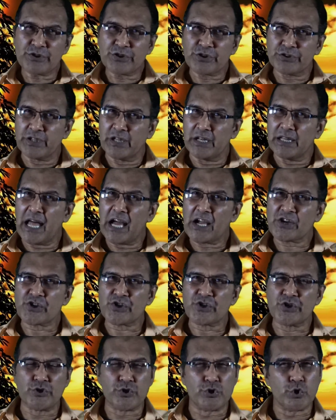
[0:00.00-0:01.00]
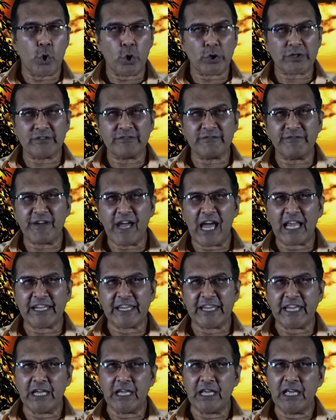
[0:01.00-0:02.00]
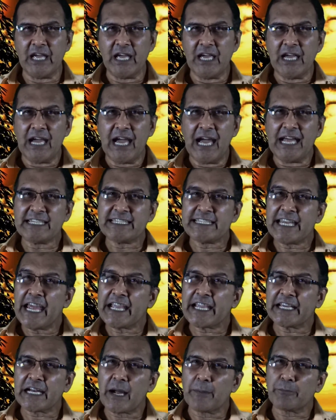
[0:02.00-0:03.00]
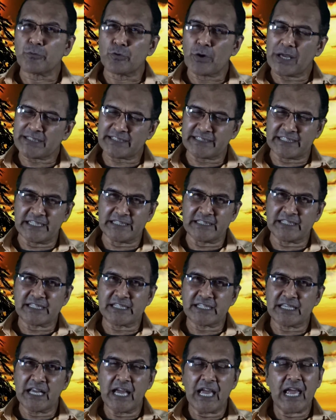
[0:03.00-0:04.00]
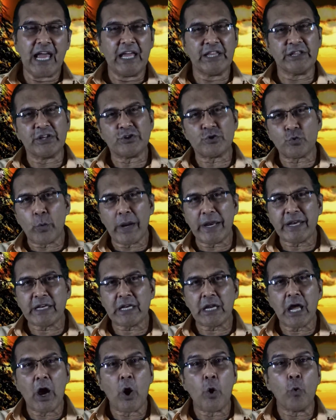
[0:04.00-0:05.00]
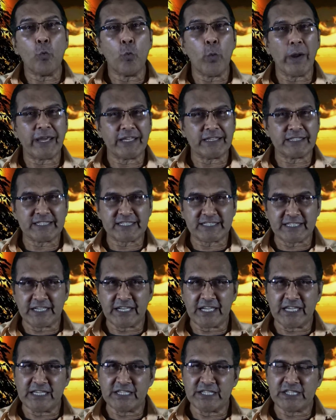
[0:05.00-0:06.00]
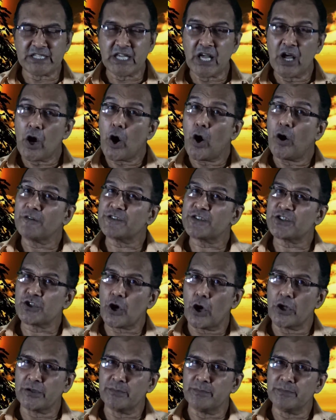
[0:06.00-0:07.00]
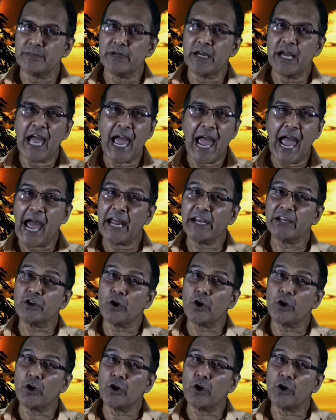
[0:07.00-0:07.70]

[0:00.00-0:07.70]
to the lush Jordan Valley and taken up residence in the twin wicked cities of Sodom and